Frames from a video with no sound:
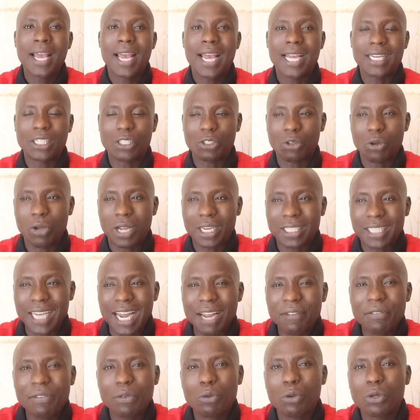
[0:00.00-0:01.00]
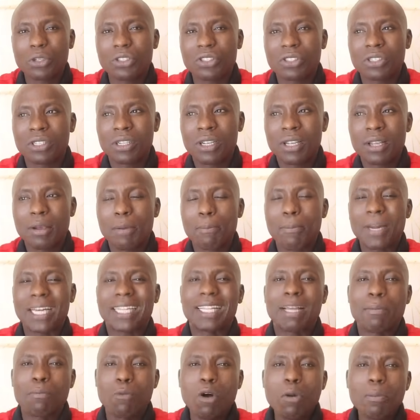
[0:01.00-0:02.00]
And so Gaddafi was, but
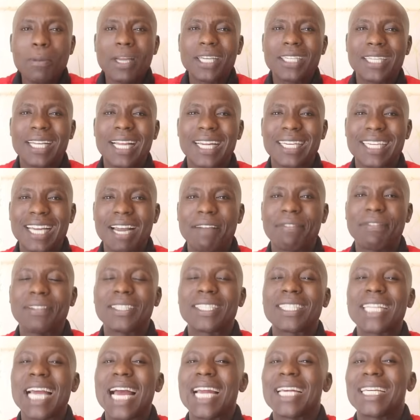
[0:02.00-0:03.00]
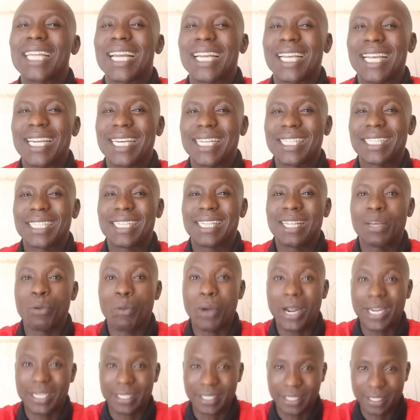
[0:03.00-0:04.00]
the moment Gaddafi turned against the
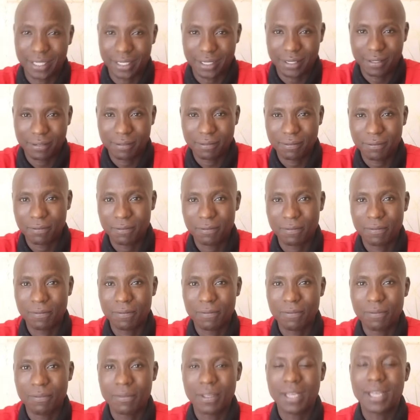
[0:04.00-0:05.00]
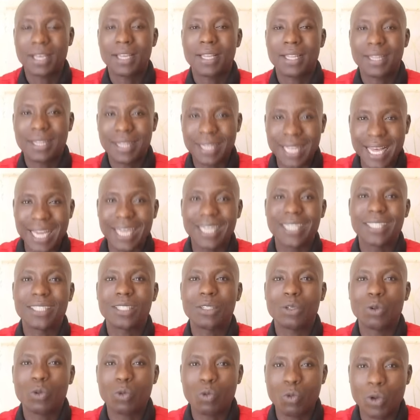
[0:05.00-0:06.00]
West, that
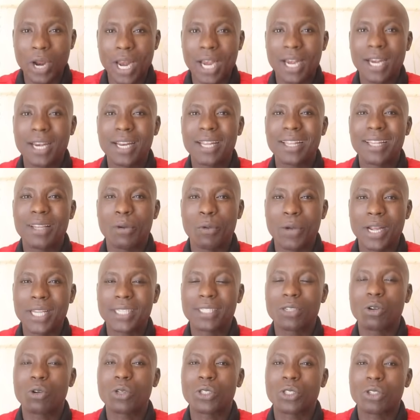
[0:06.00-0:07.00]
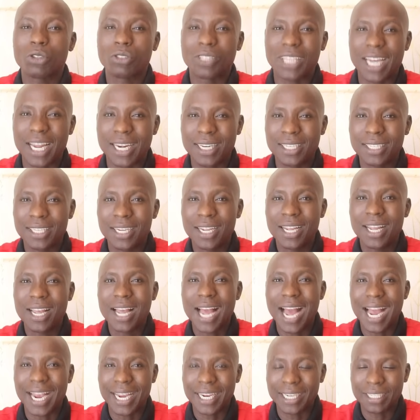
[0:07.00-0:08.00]
is when the West also turned
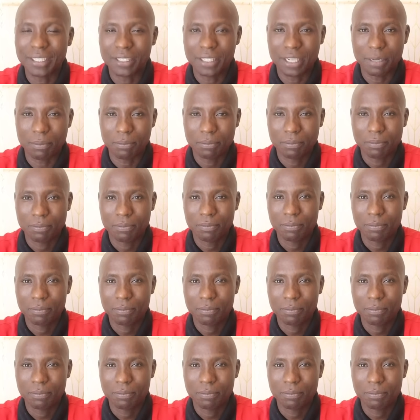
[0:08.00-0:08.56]
against him.